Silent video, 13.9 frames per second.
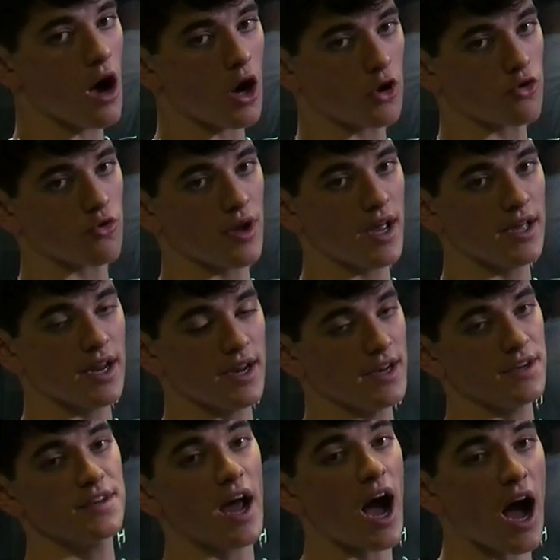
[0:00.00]
uh, create an
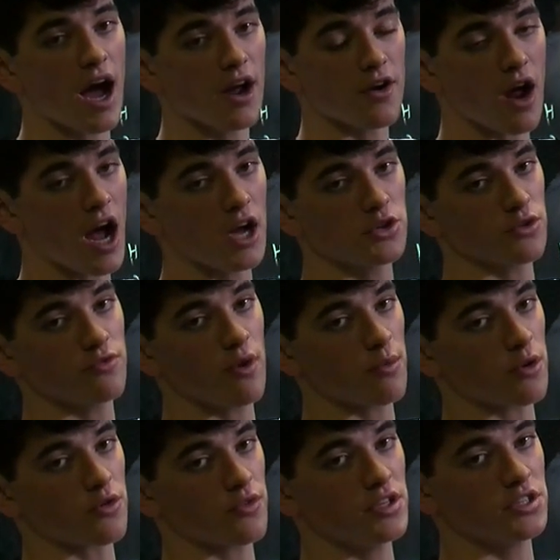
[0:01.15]
entire
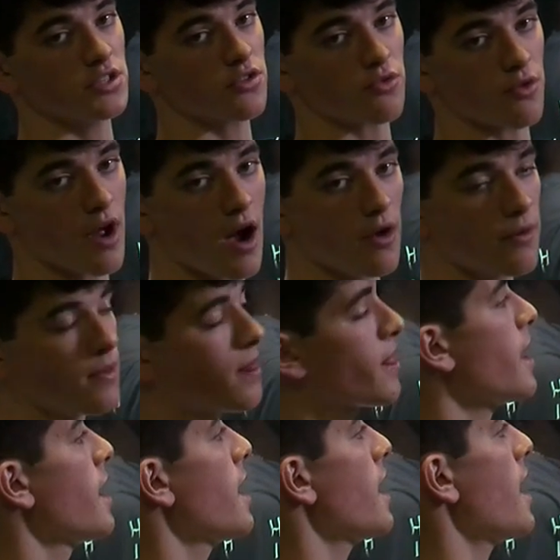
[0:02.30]
hydrophobic region throughout,
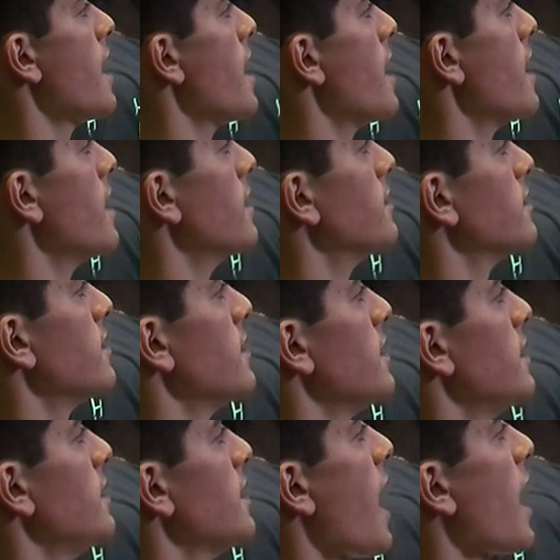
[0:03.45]
and
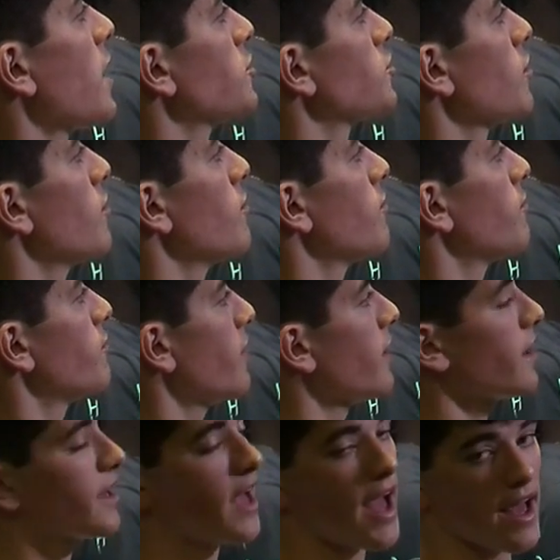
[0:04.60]
the
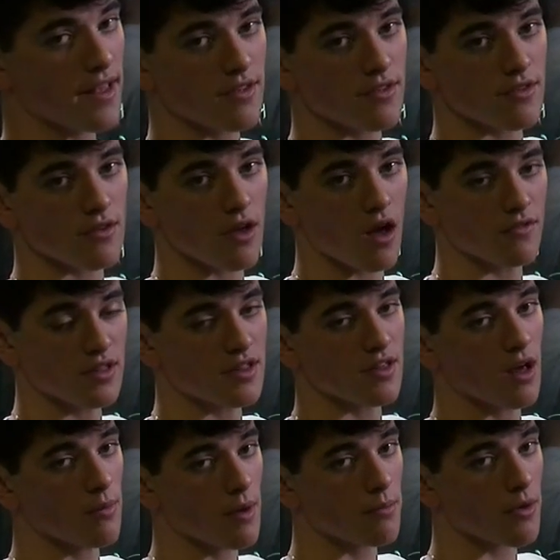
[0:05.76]
hydrophilic heads of the
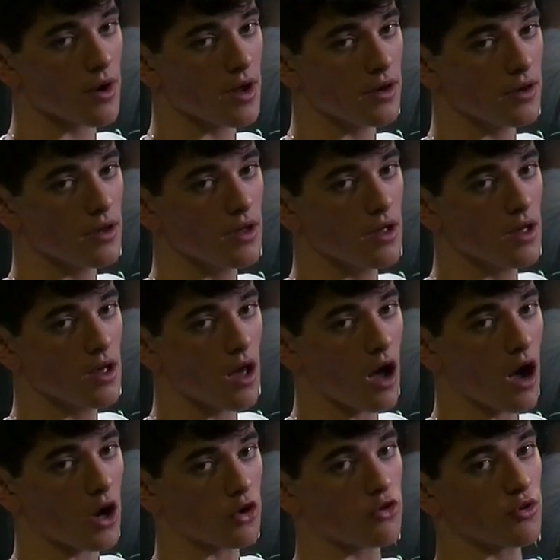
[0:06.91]
cell membrane
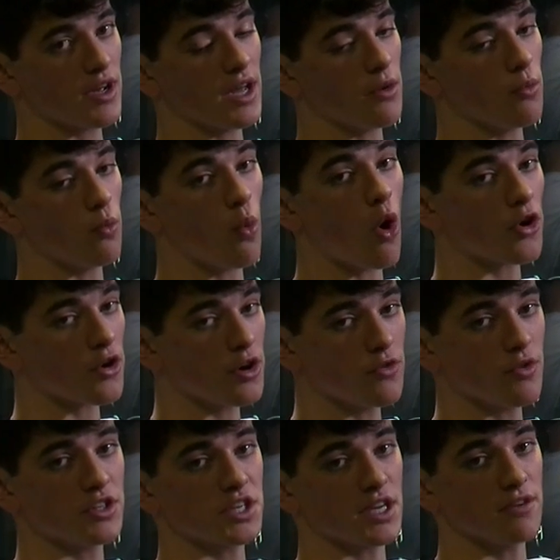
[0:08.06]
uh, create a
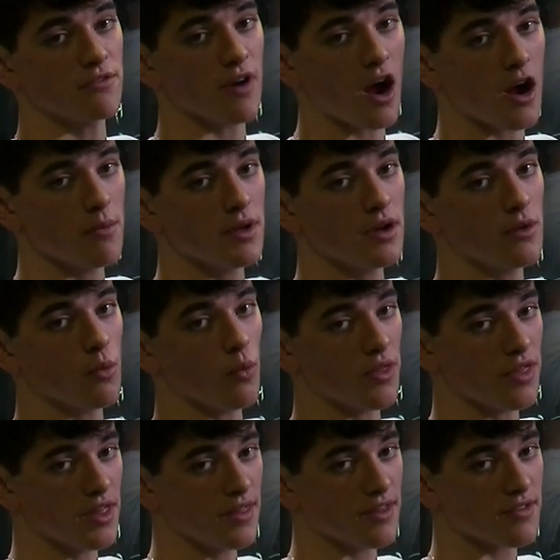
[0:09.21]
water-enriching environment
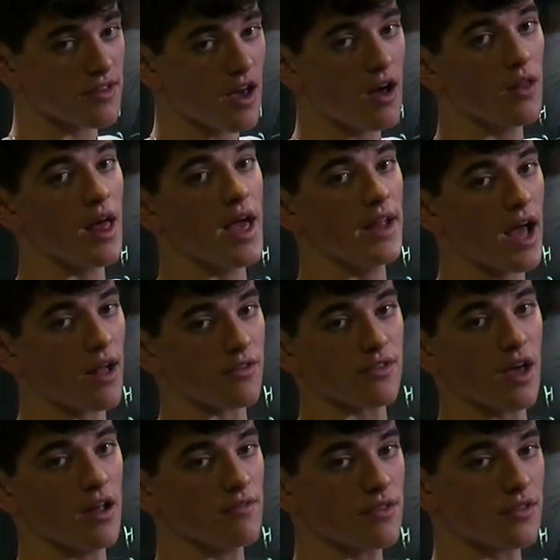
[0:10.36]
within the cell and
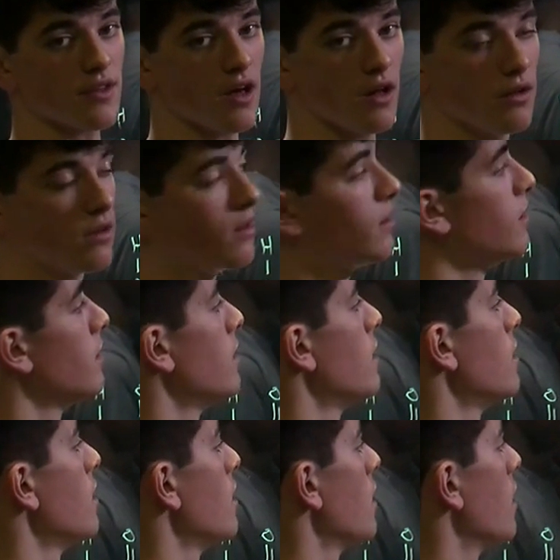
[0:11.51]
outside of the cell.
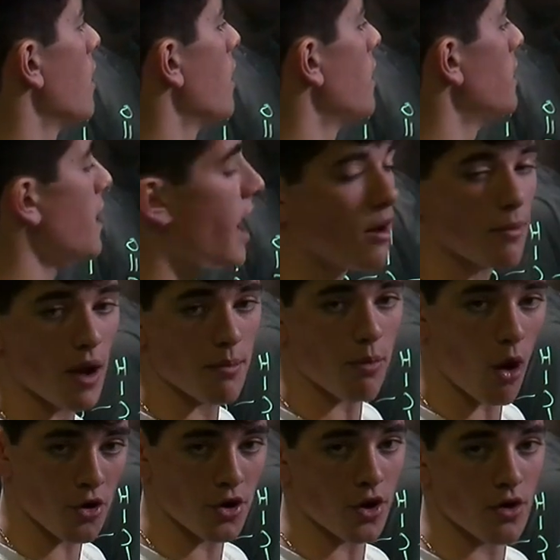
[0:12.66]
Uh, now my
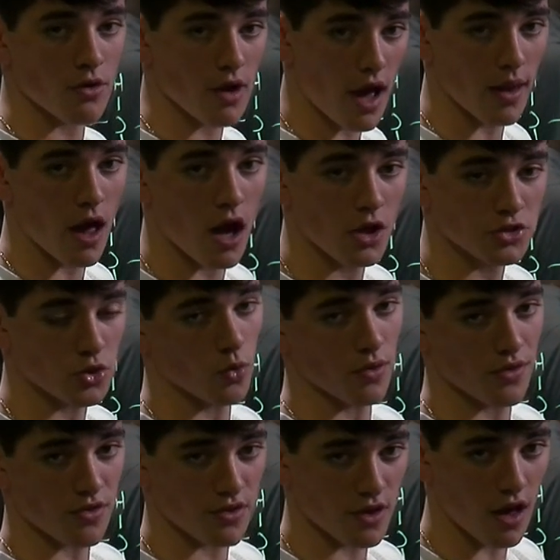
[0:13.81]
partner, Alejandra, will
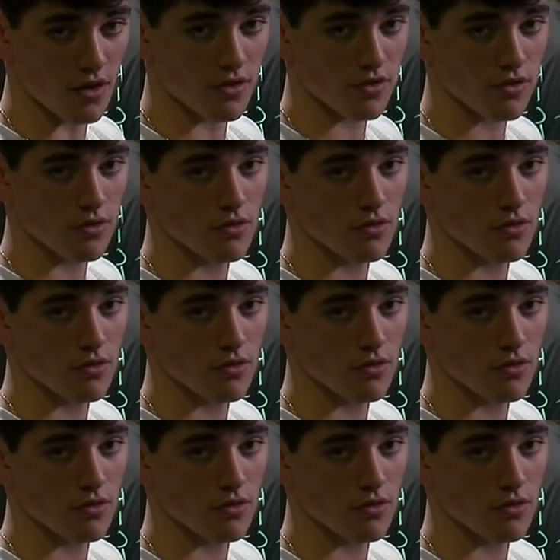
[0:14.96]
discuss